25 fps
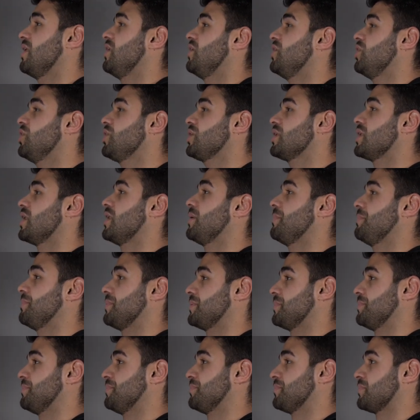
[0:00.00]
look up,
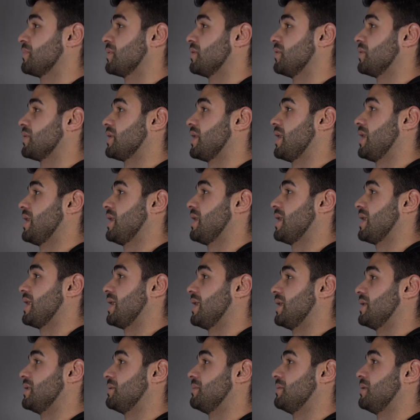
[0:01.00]
okay?
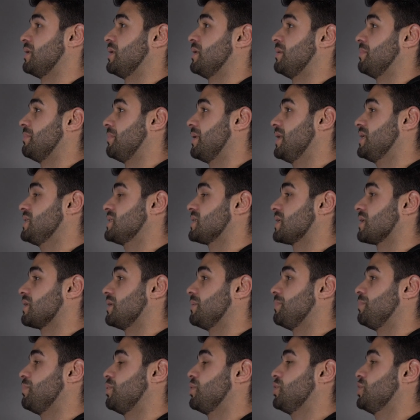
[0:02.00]
And basically
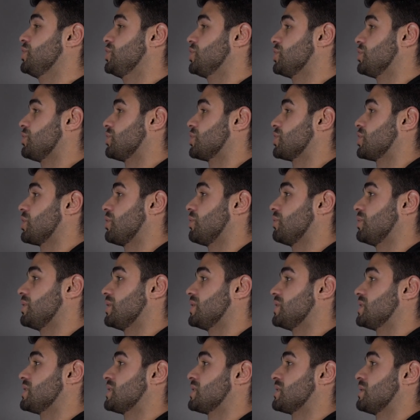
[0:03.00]
push your
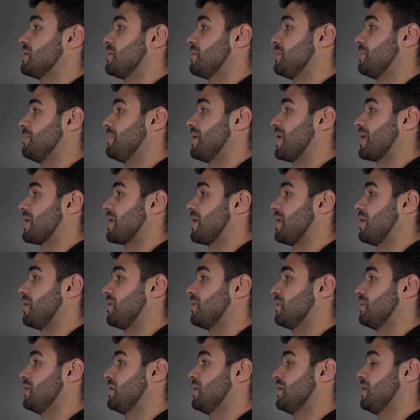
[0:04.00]
shoulders back out.
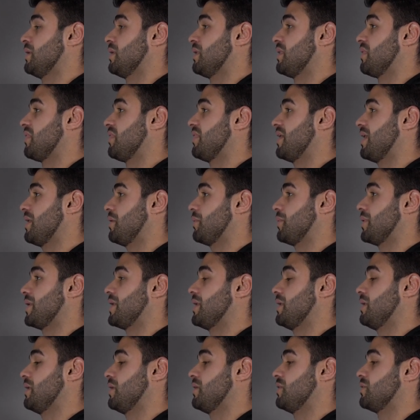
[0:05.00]
That
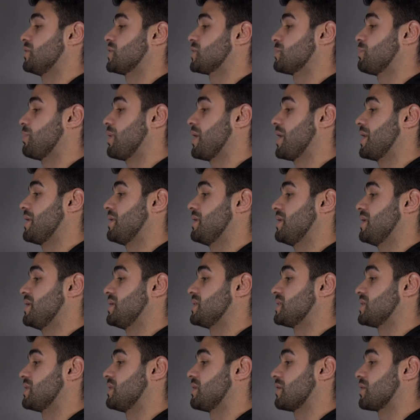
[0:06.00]
way your spine
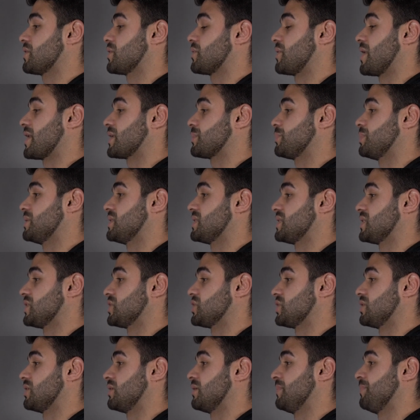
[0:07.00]
is in the correct
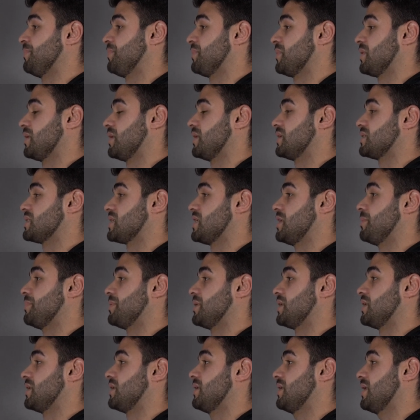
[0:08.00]
position. It's
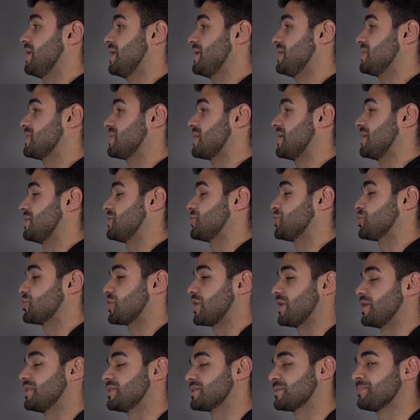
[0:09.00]
keeping it nice and
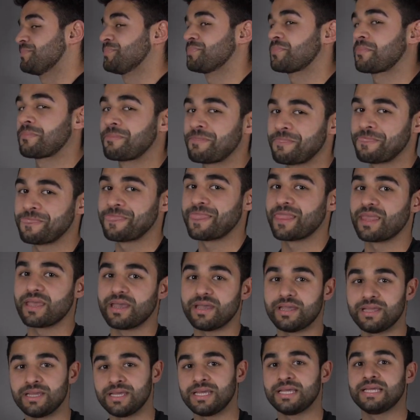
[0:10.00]
straight,
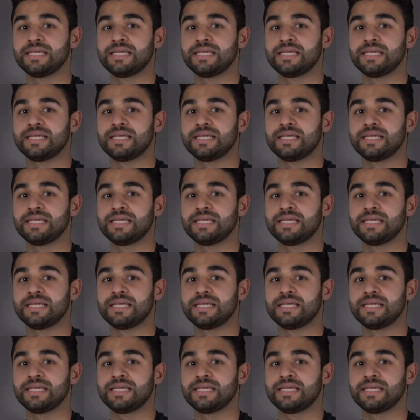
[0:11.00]
okay?